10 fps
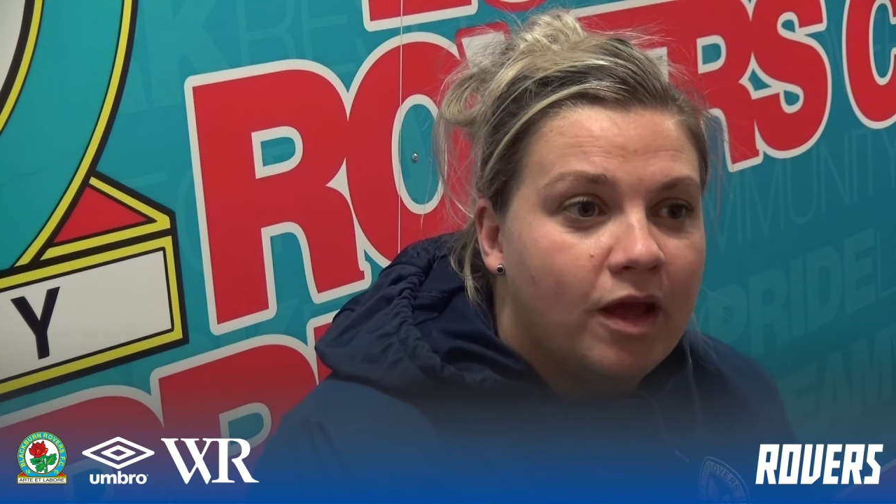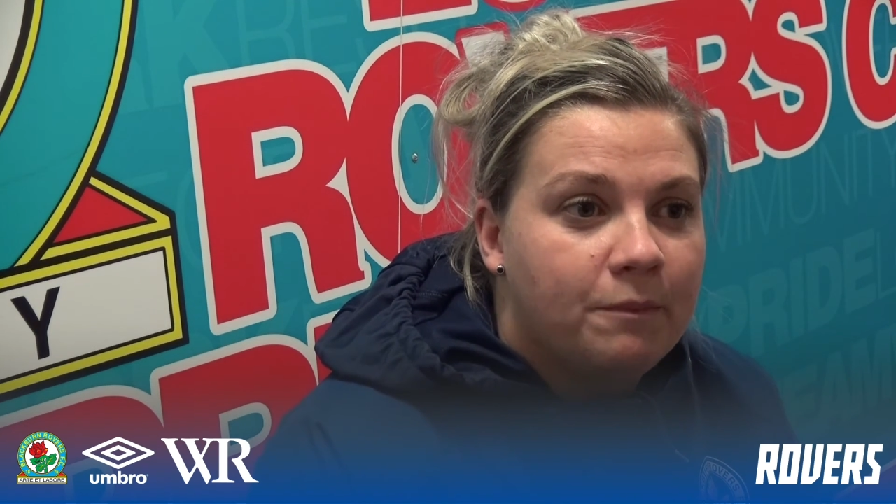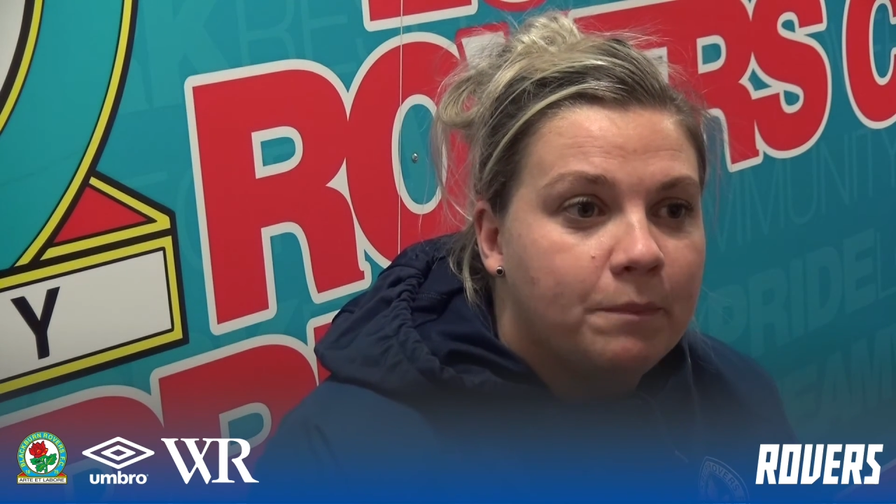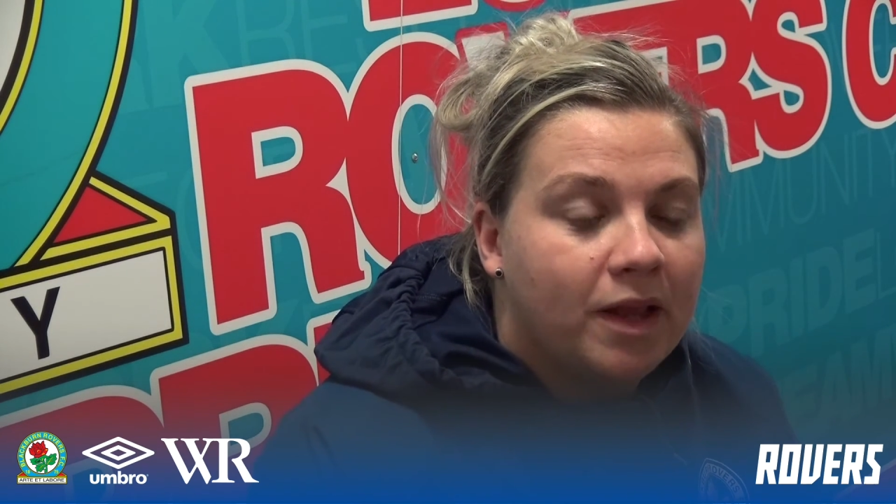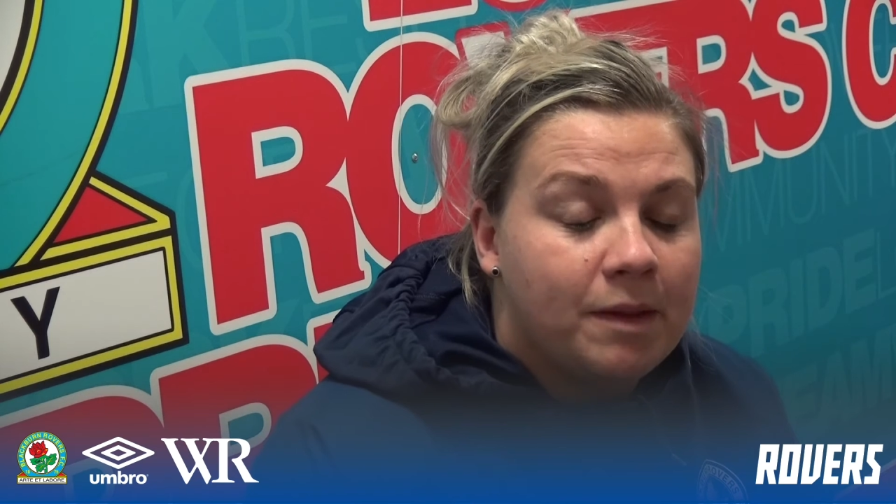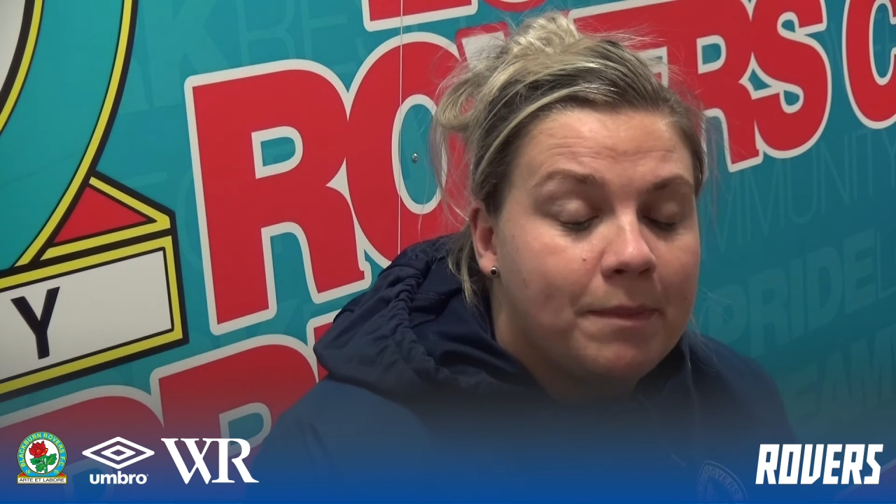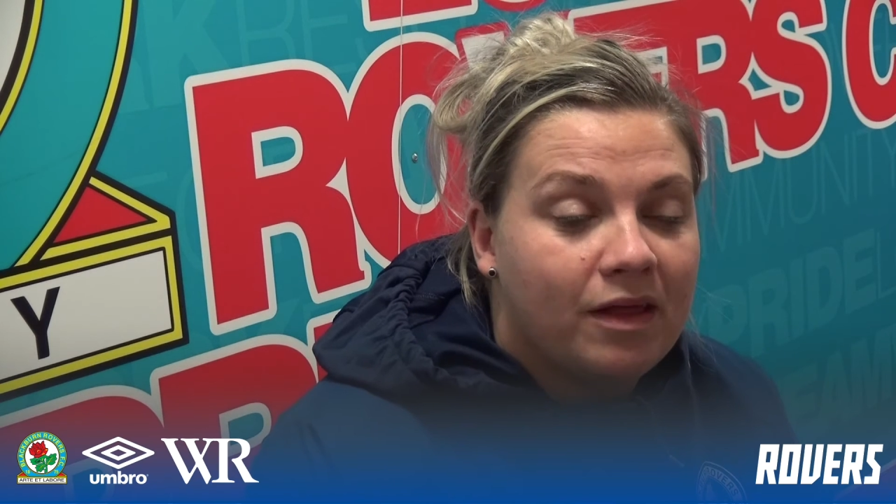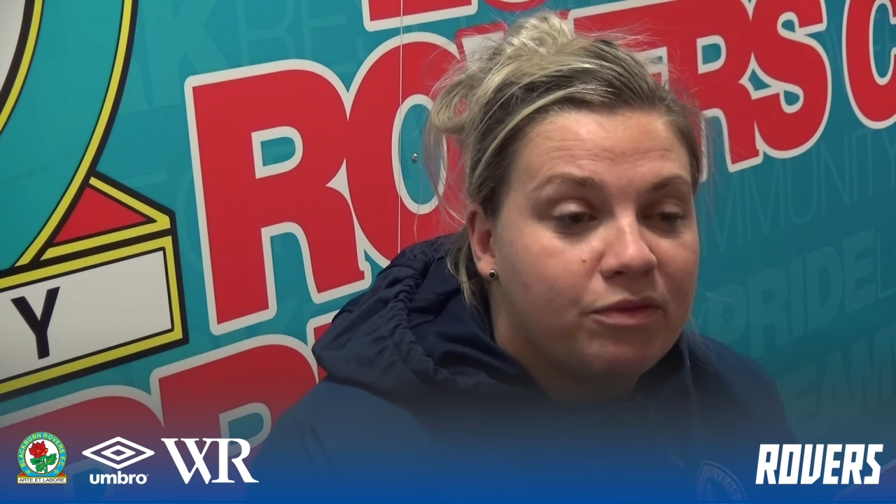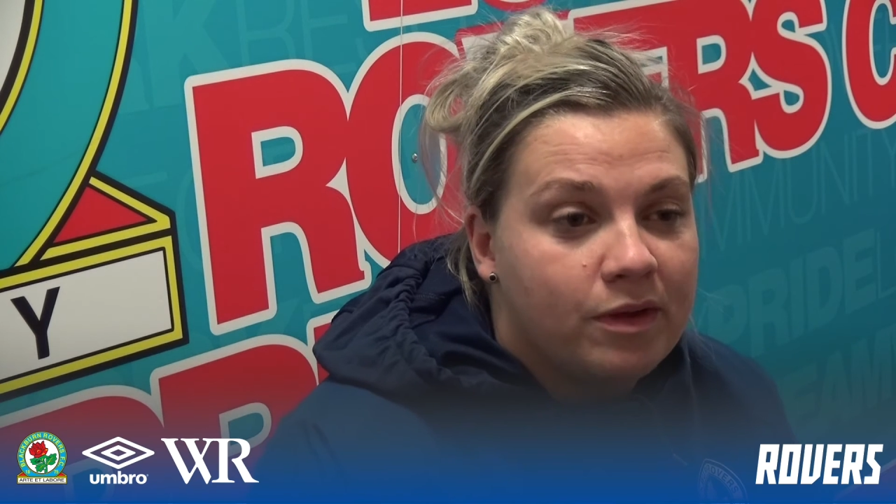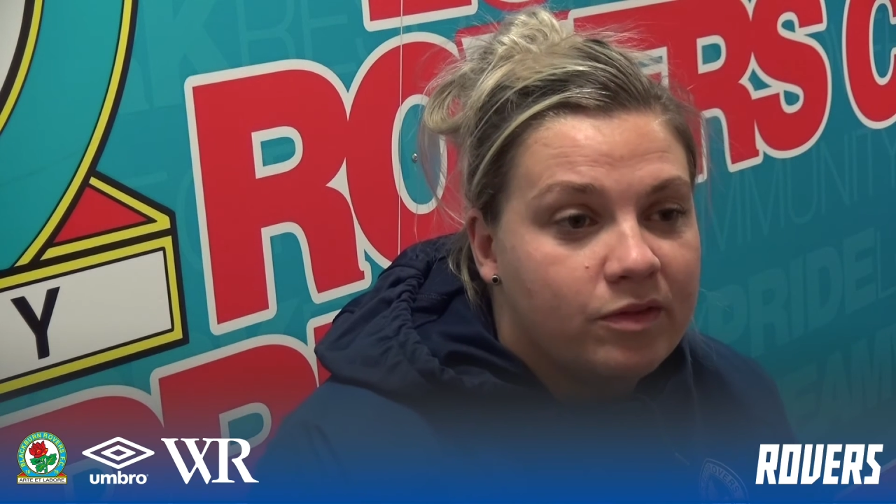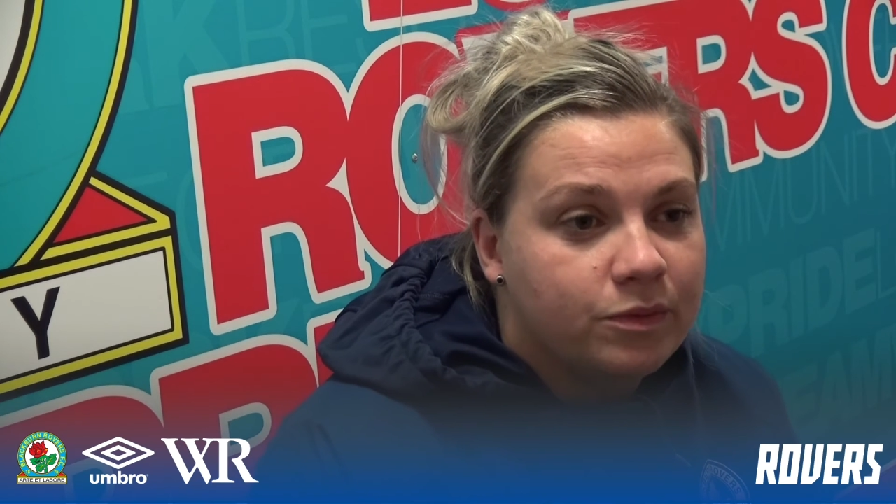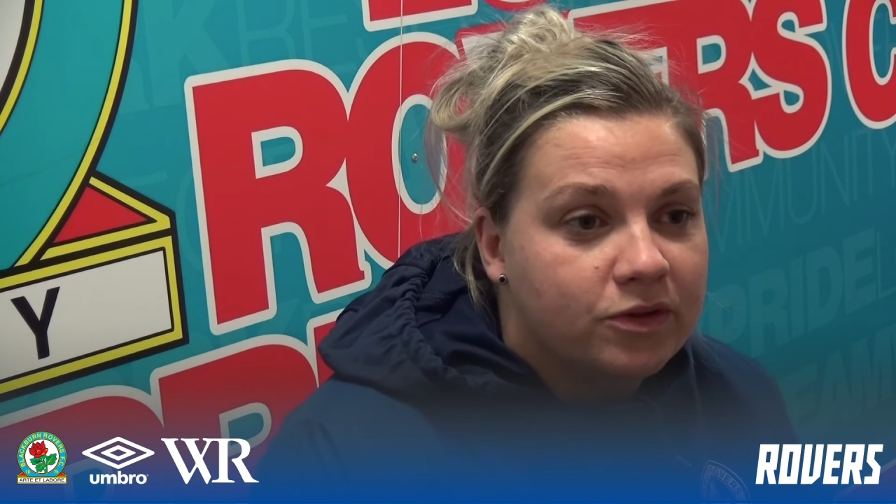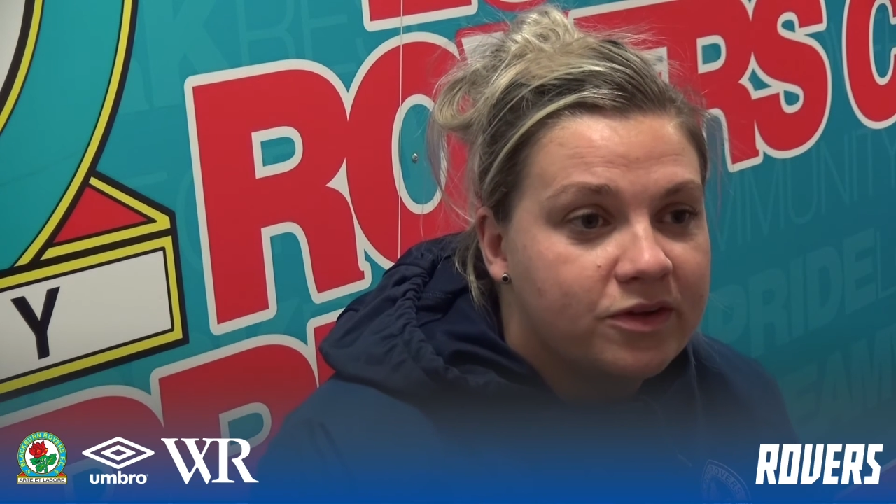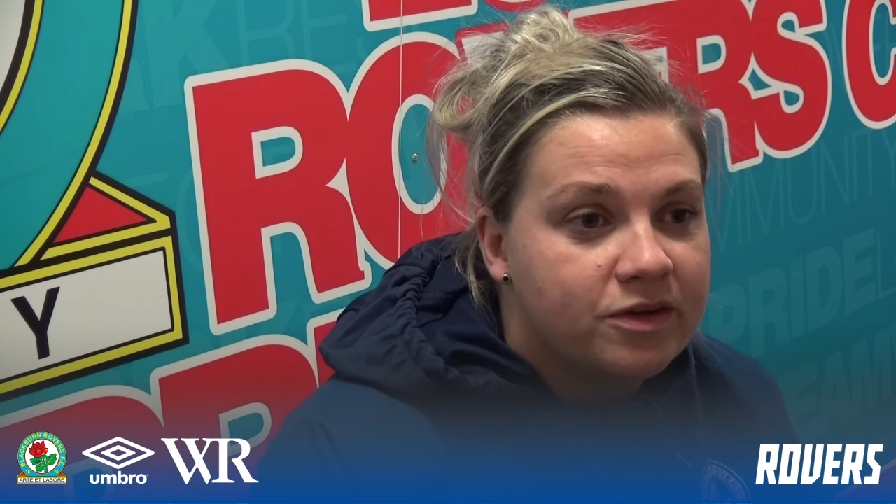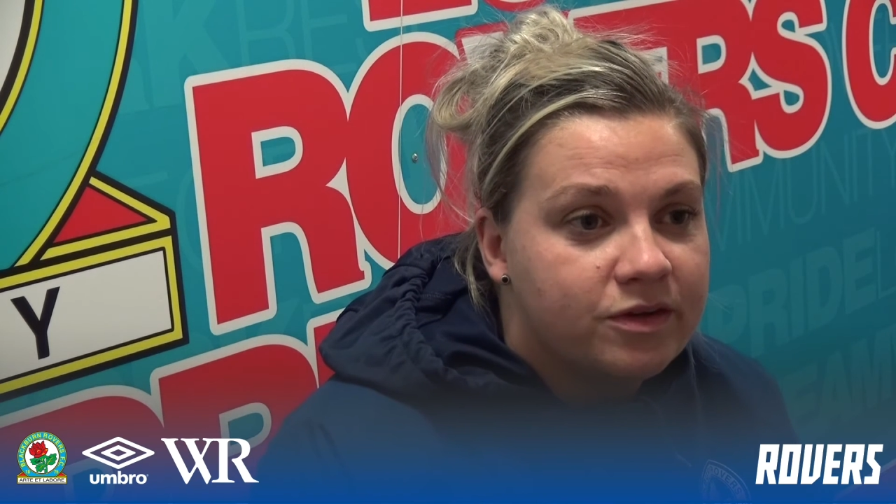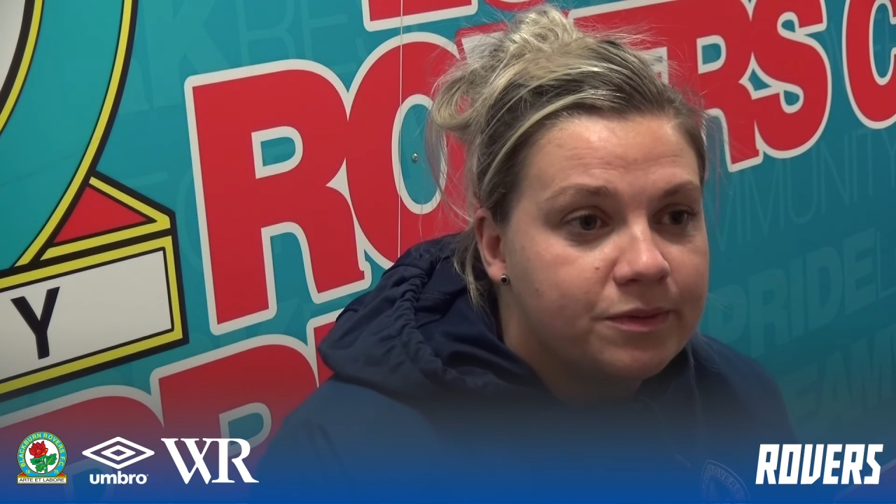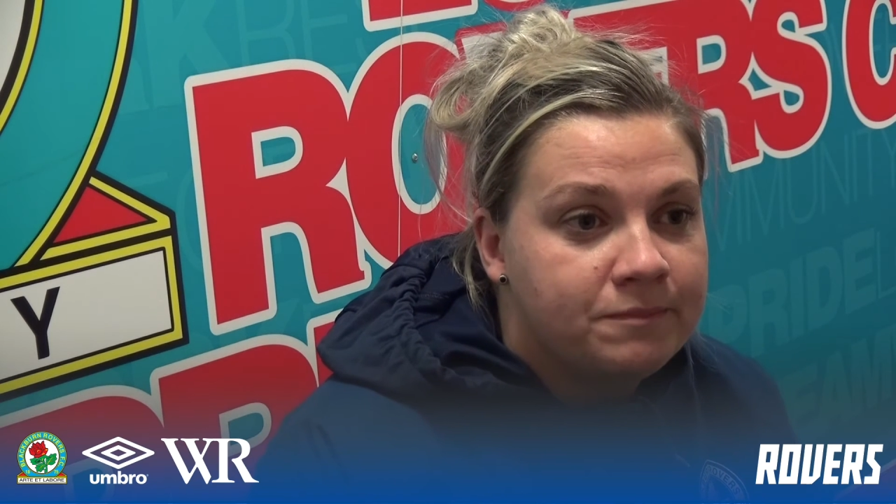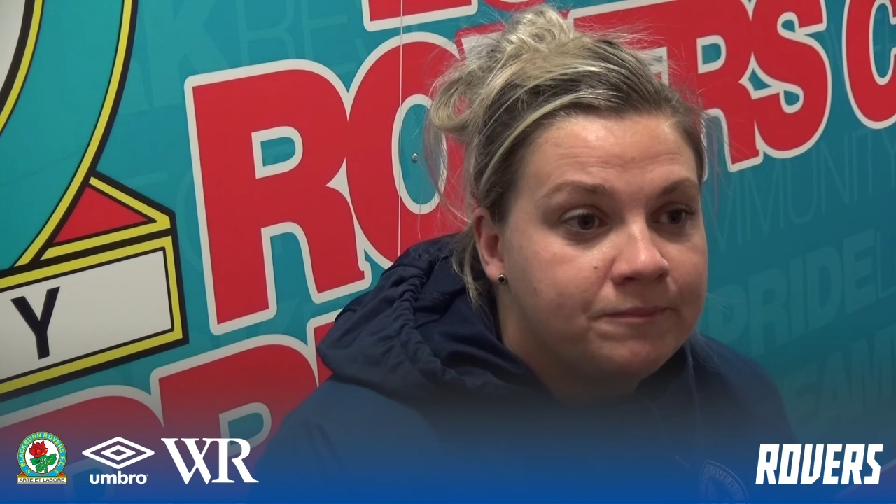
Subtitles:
and player pathway that we're looking at doing.